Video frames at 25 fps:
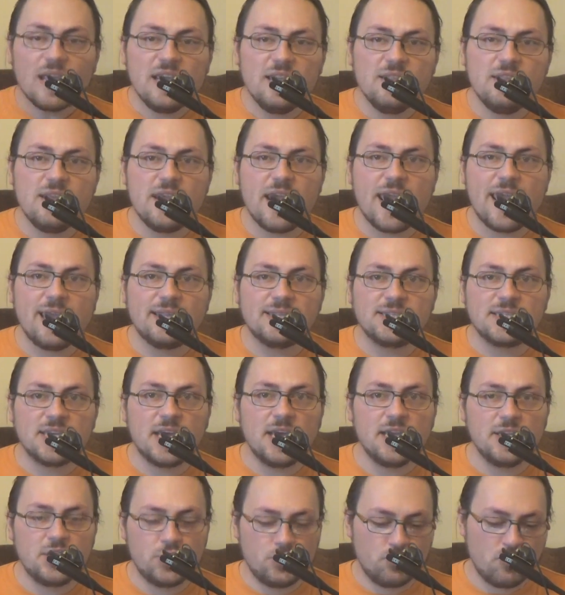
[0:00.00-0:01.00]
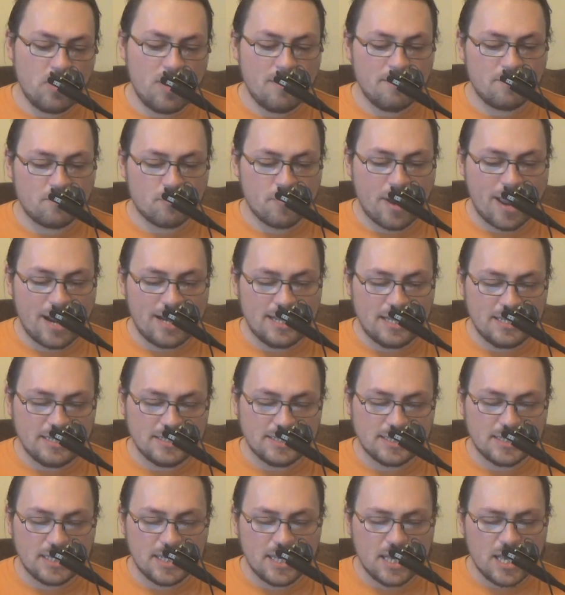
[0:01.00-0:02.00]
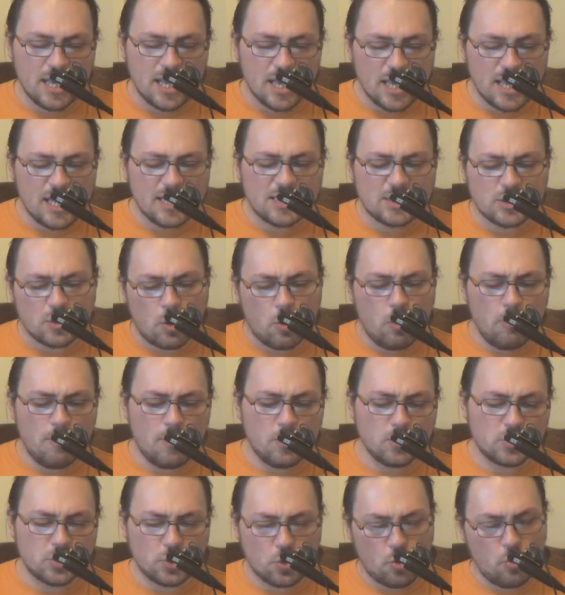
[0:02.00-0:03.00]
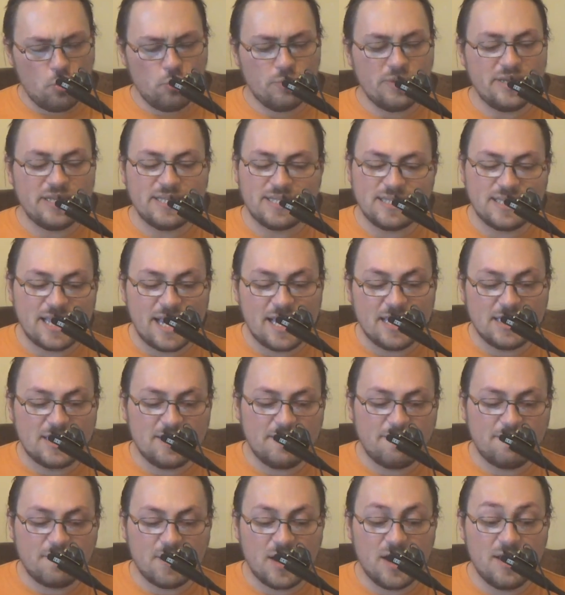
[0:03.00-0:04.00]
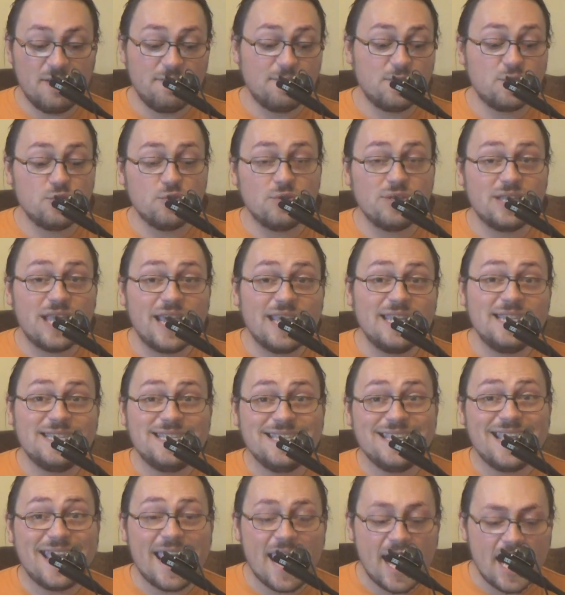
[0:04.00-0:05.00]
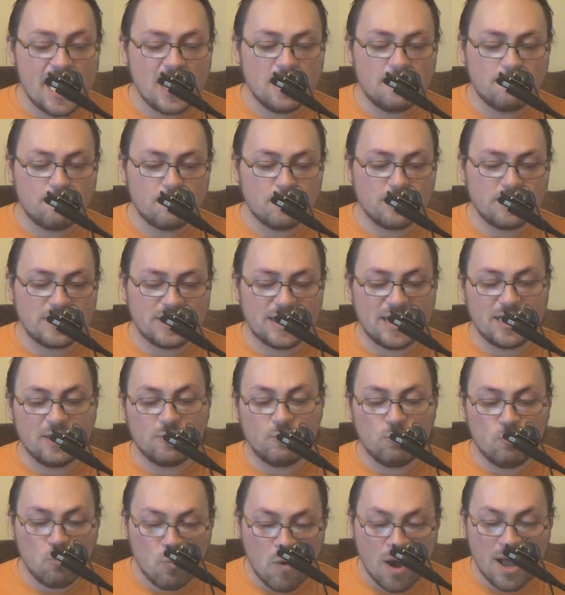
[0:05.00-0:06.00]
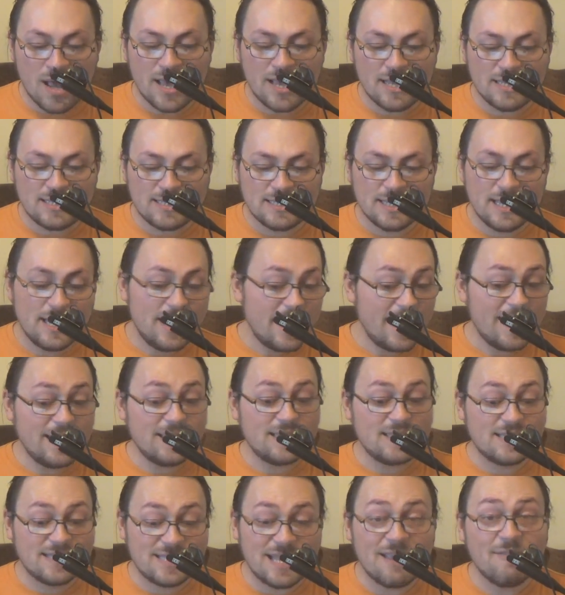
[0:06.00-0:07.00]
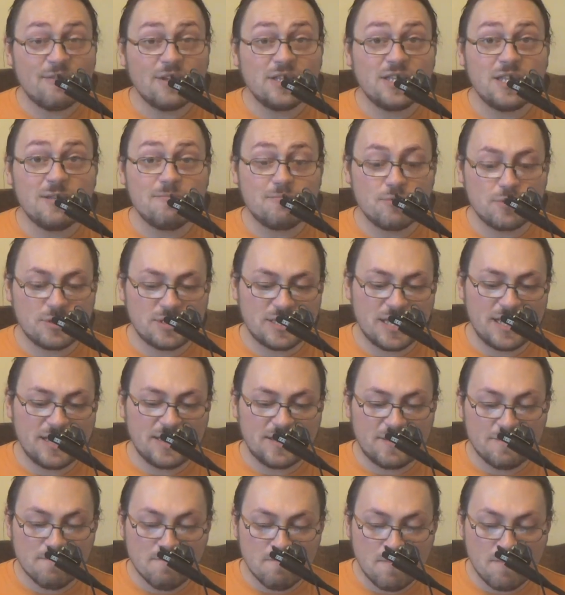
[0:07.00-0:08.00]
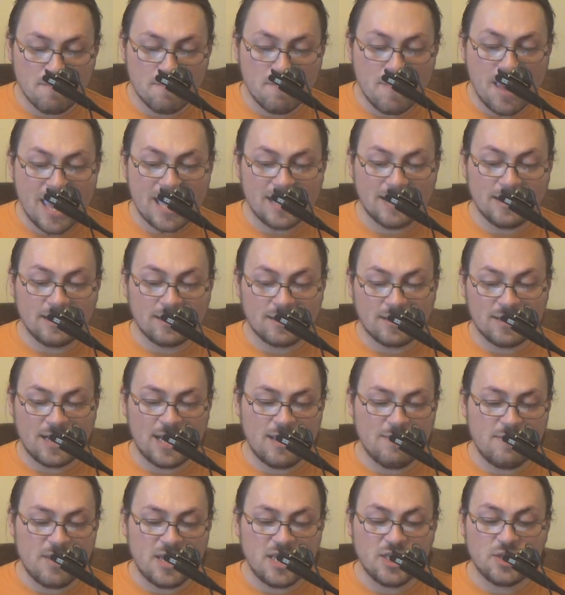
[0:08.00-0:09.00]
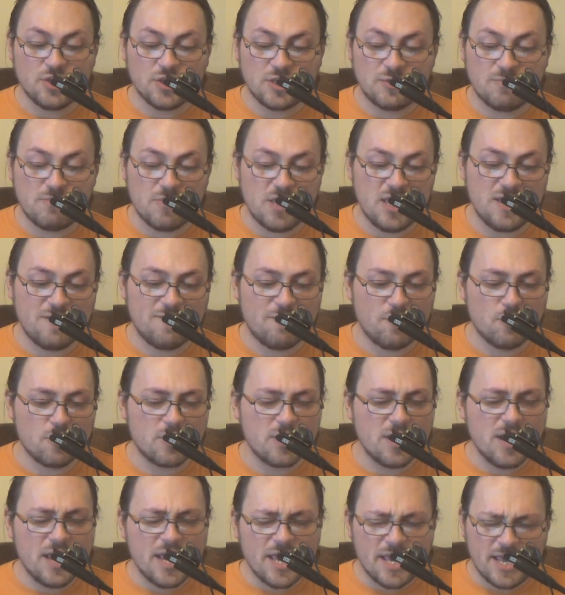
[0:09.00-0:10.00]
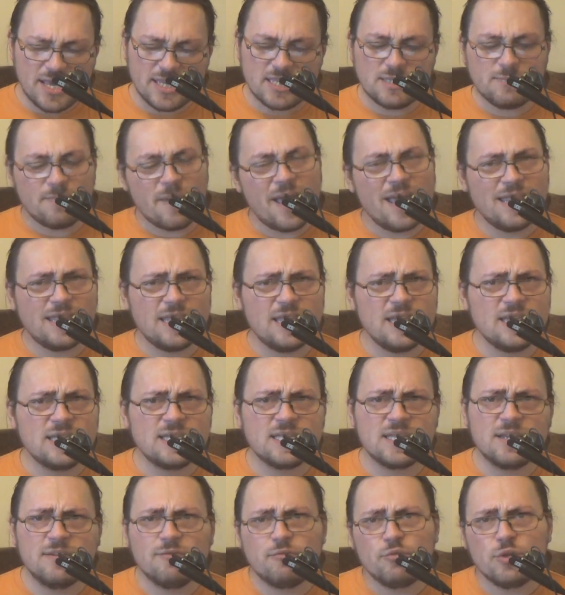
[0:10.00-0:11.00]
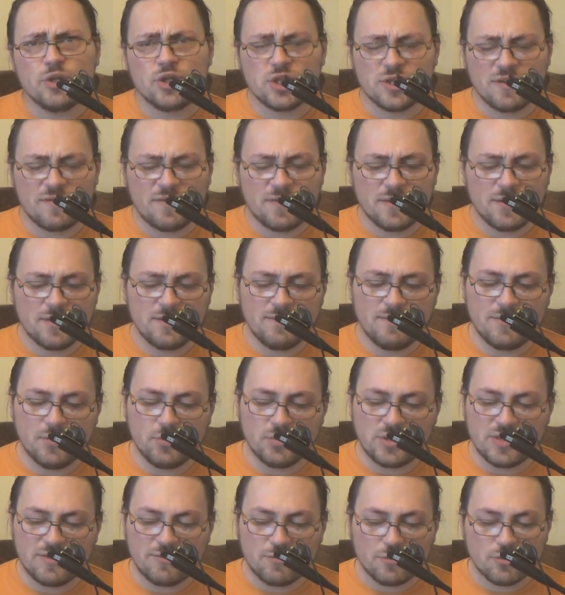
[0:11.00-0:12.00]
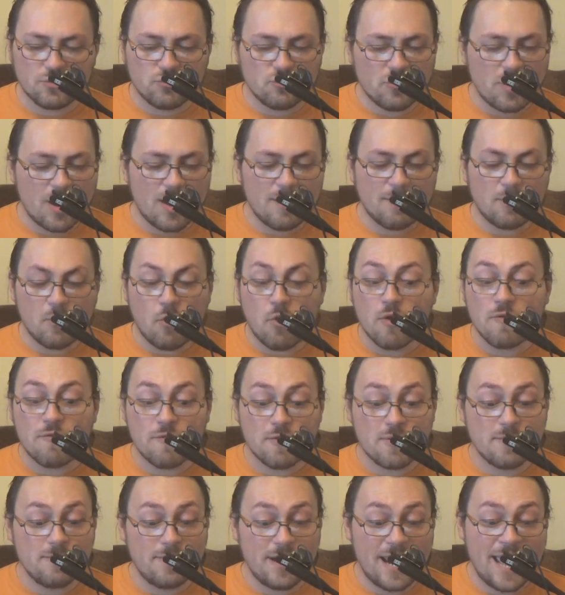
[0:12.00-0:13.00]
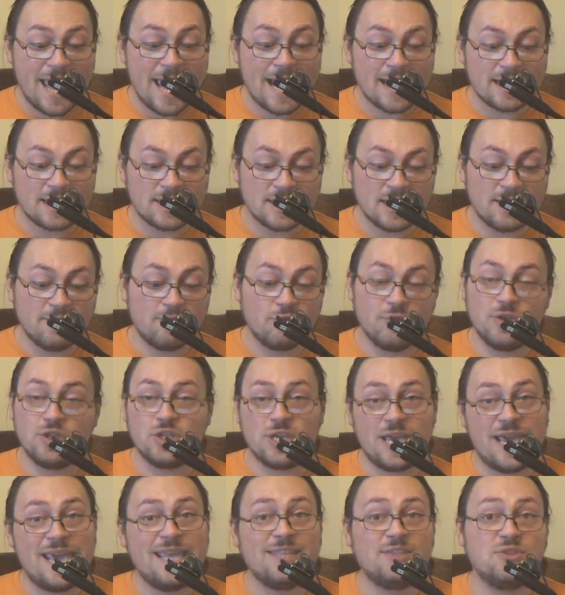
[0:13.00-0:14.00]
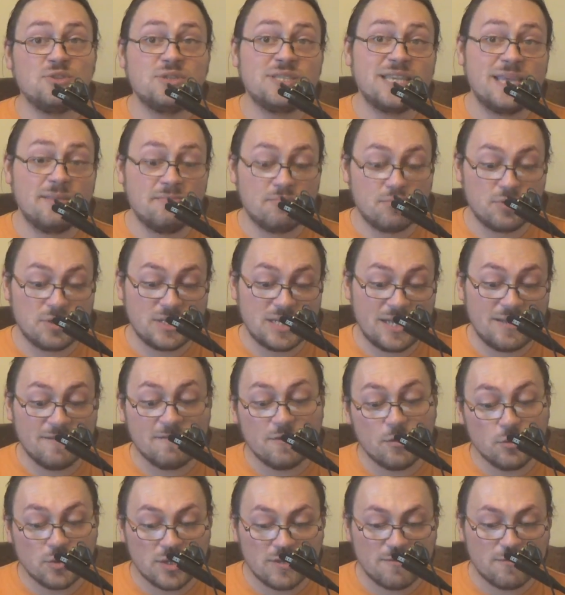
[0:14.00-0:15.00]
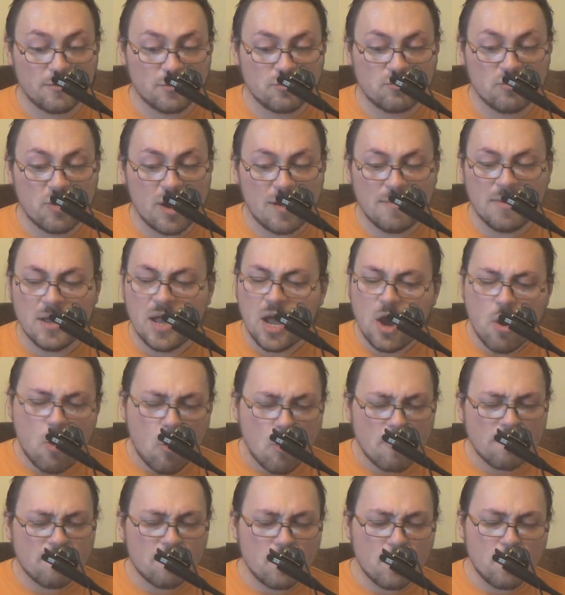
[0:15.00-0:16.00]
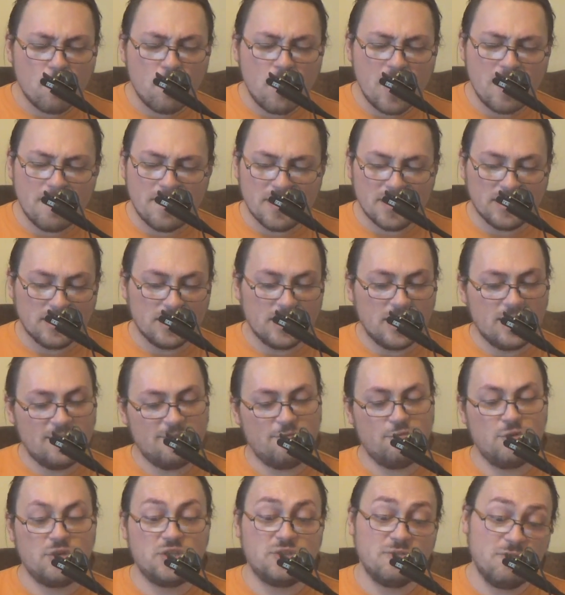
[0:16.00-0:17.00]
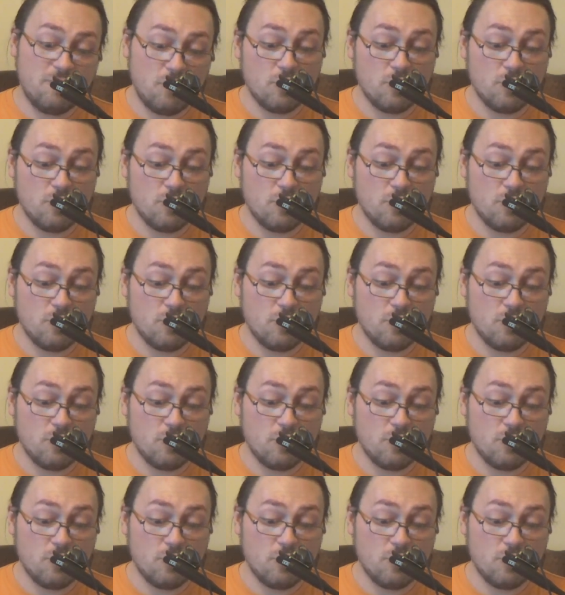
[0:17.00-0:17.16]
in the anti-Trump rallies. It's almost always 95 to 98% whites and 70% men claiming to speak for Hispanics, of which a third voted for Trump, or for blacks, of which 8 to 10% voted for Trump, or for women, of which